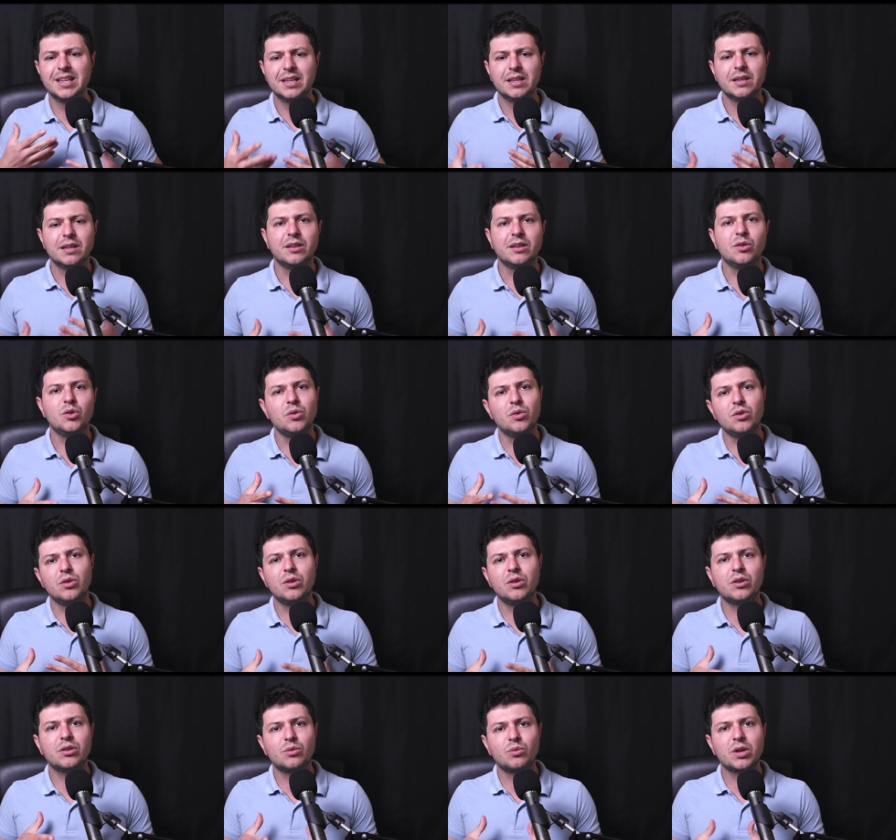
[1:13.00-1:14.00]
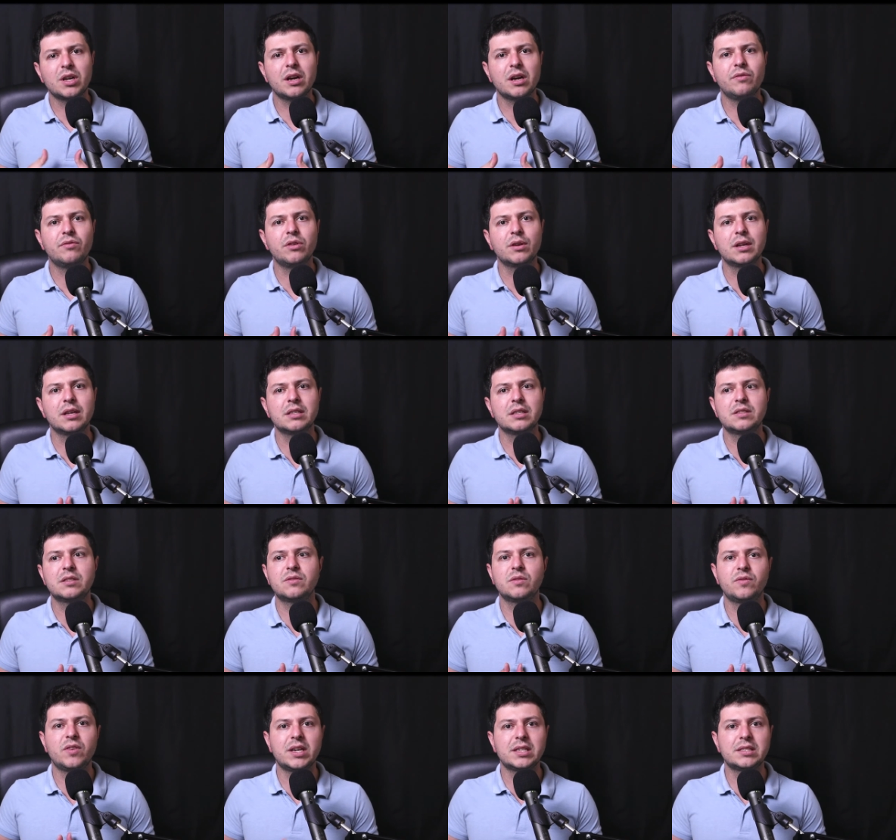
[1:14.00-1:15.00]
not recovering as
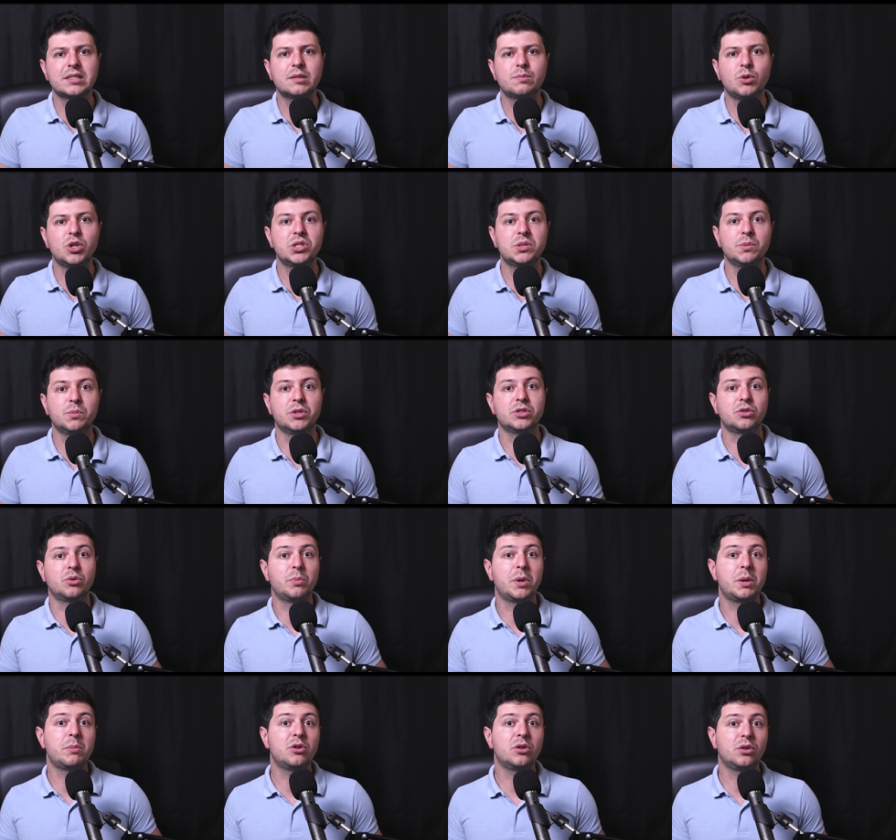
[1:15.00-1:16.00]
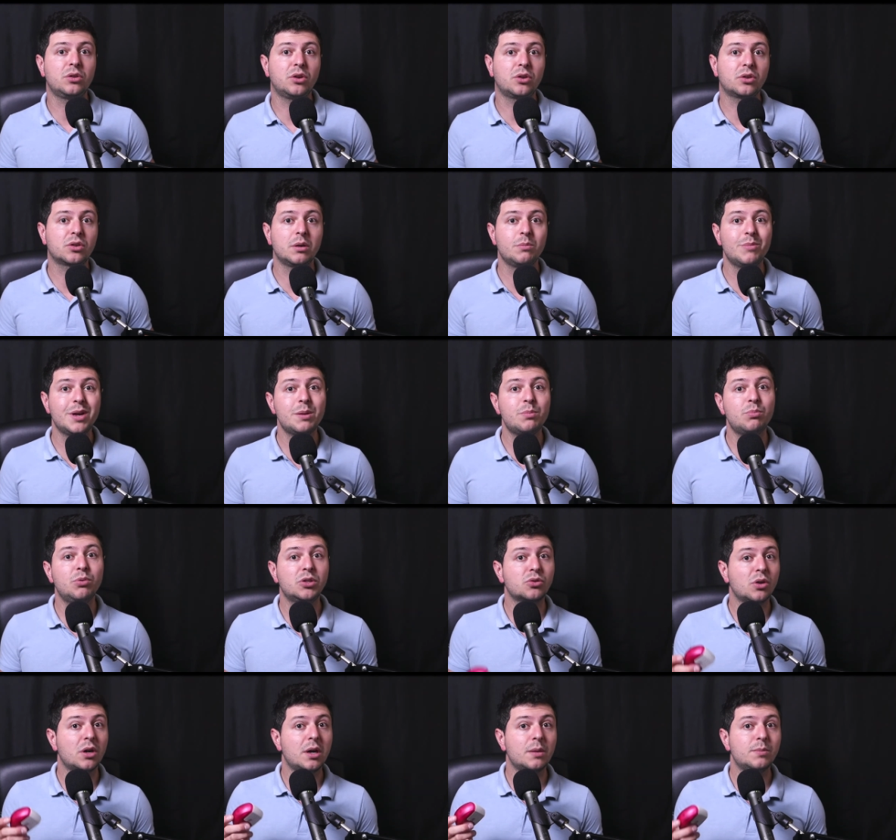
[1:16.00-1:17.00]
fast as possible. So maybe your doctor may
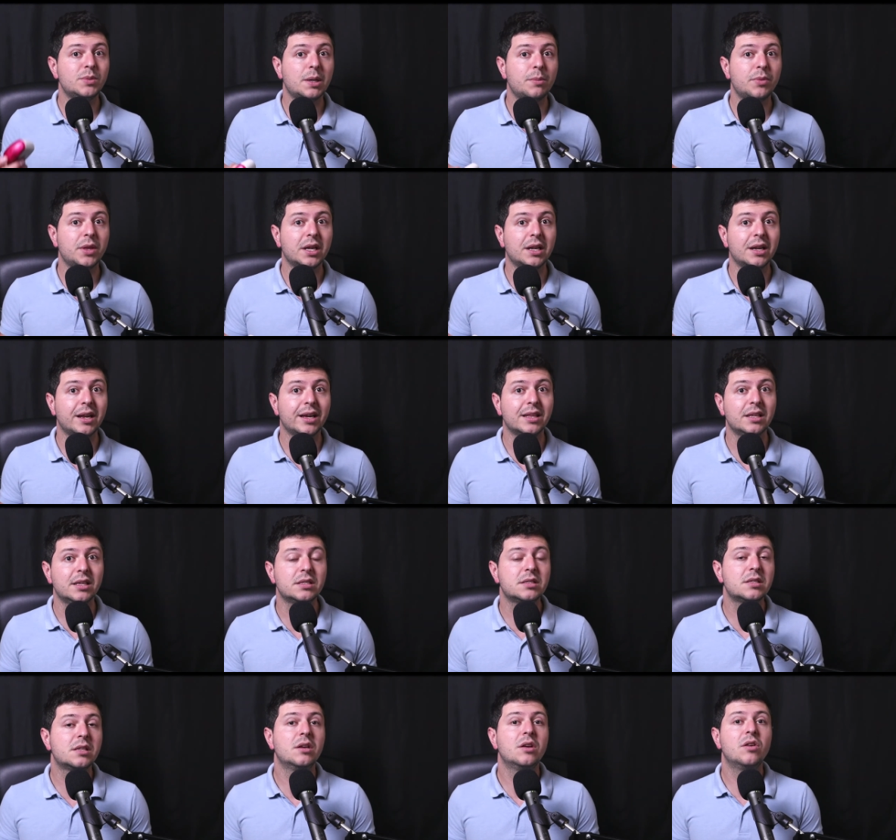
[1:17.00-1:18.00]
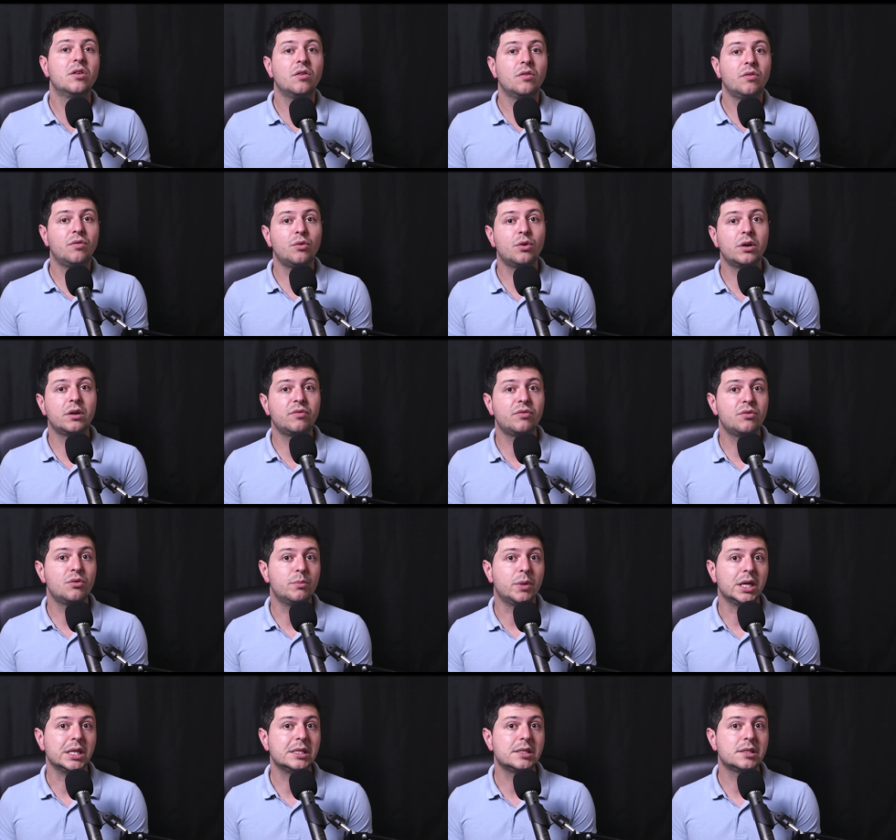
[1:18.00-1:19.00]
prescribe something like this for a few
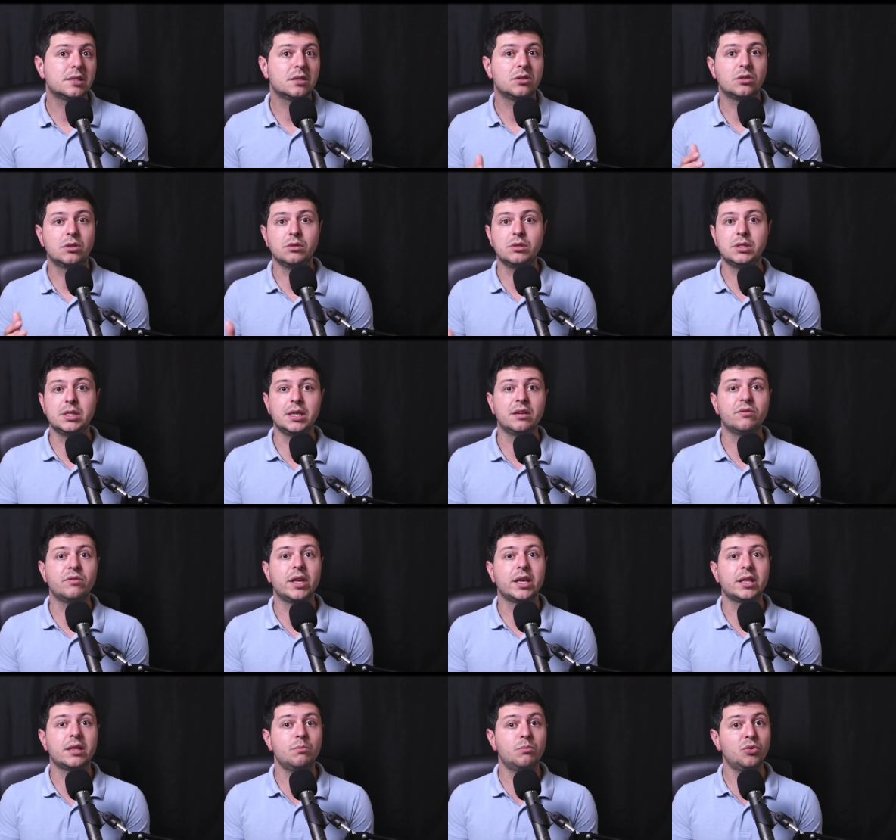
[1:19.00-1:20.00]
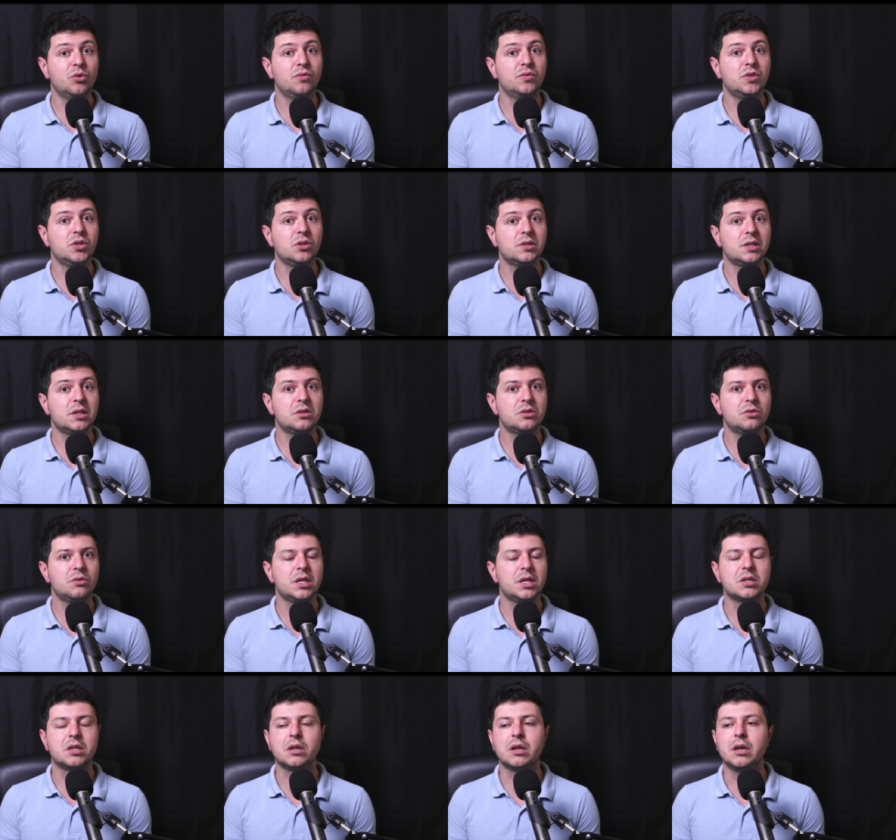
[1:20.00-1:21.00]
months to see if that improves your situation.
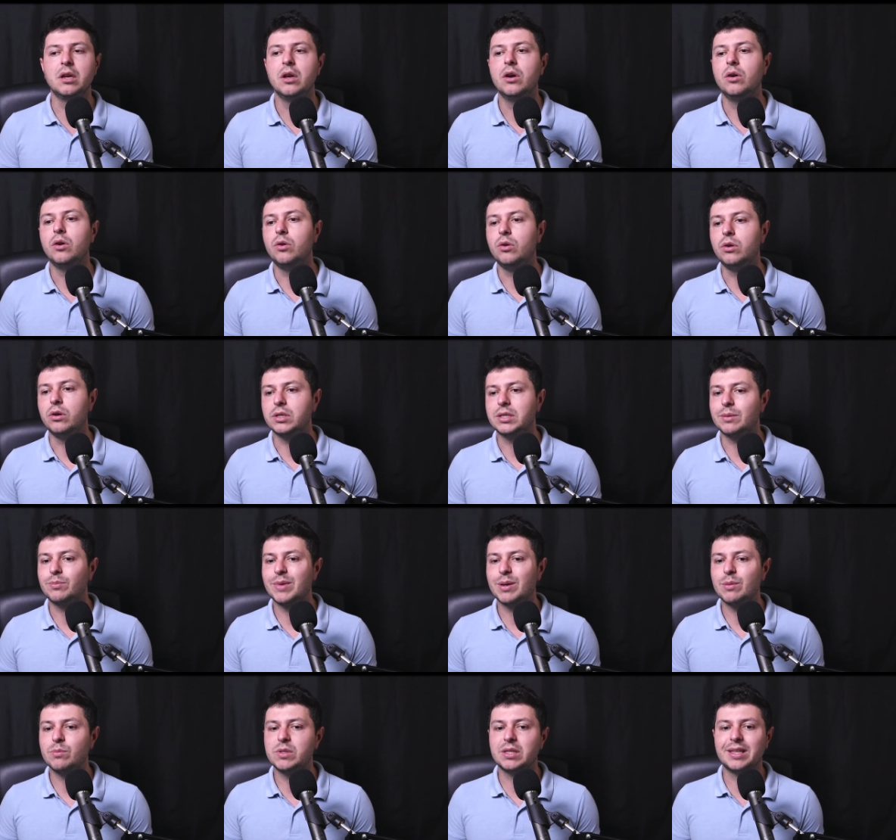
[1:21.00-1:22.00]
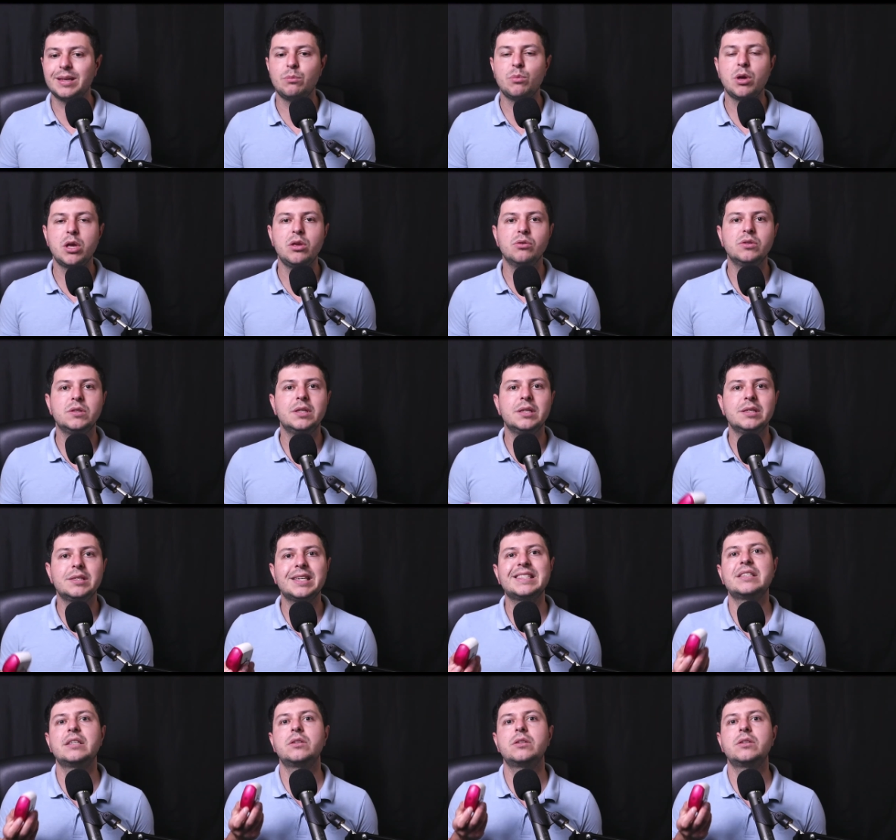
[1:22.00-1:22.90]
Or sometimes they may use this as a